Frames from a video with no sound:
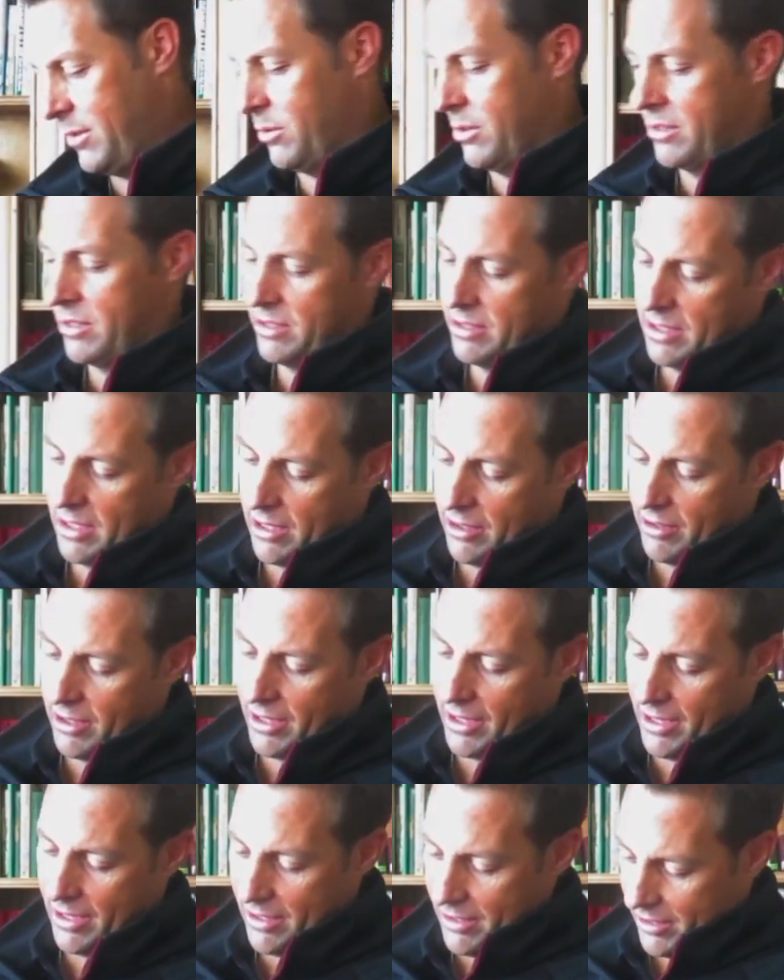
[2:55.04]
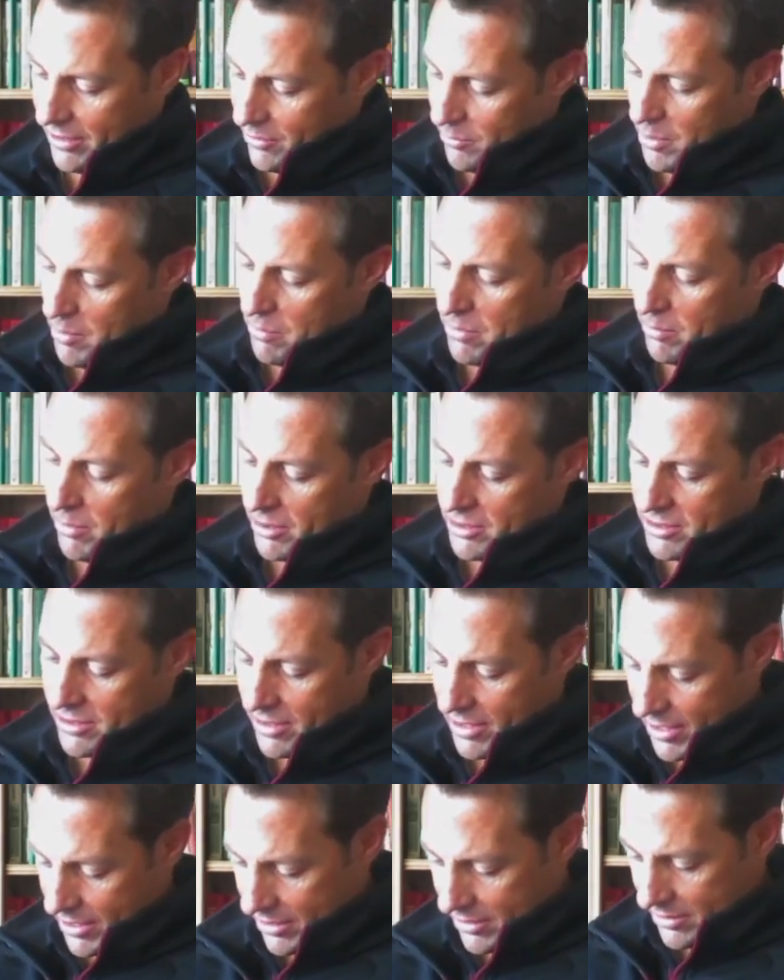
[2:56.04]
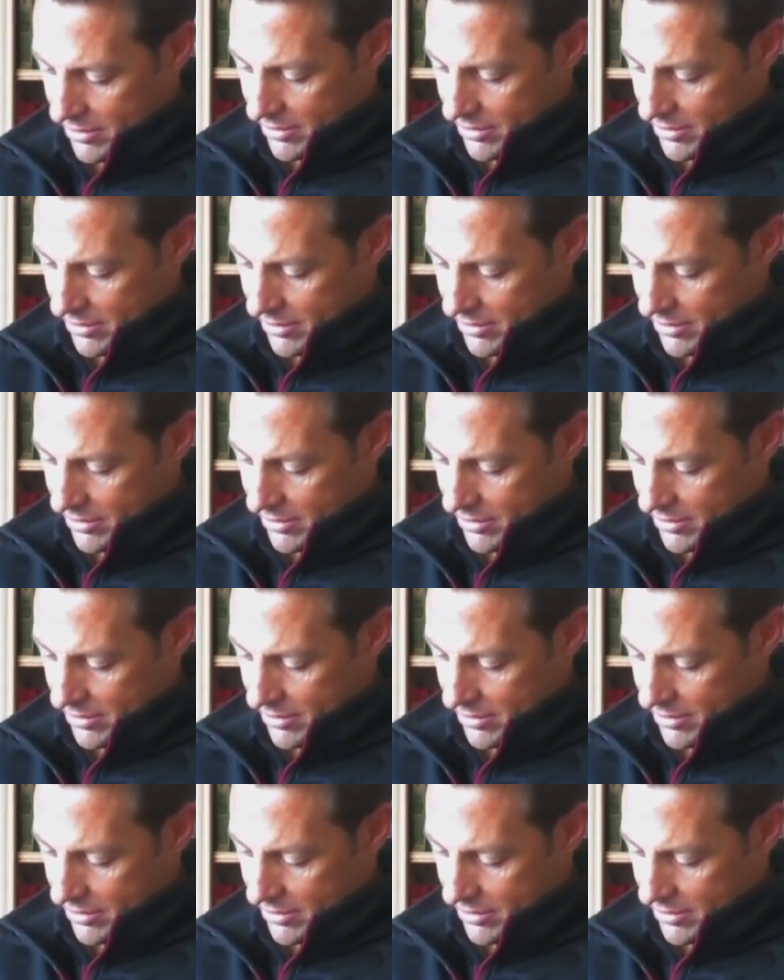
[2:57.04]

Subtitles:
easy ones because they're cricket. I can remember most of that.